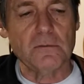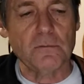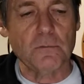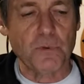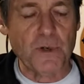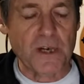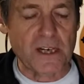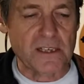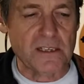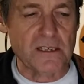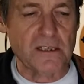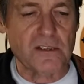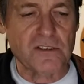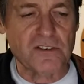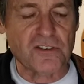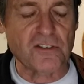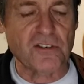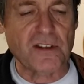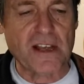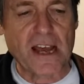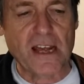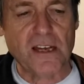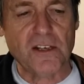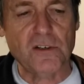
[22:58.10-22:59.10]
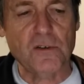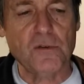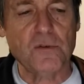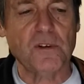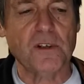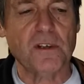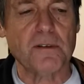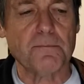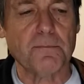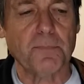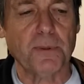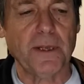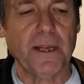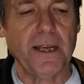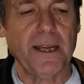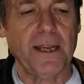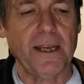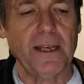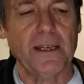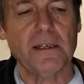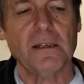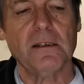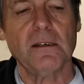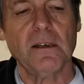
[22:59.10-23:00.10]
written so that you can
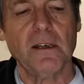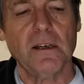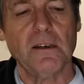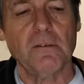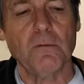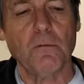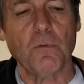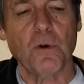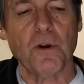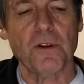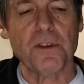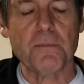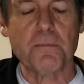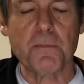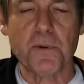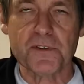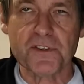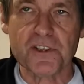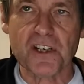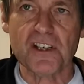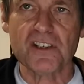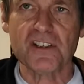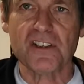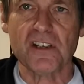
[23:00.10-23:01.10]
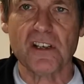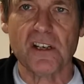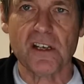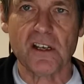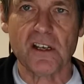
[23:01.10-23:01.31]
play it where the position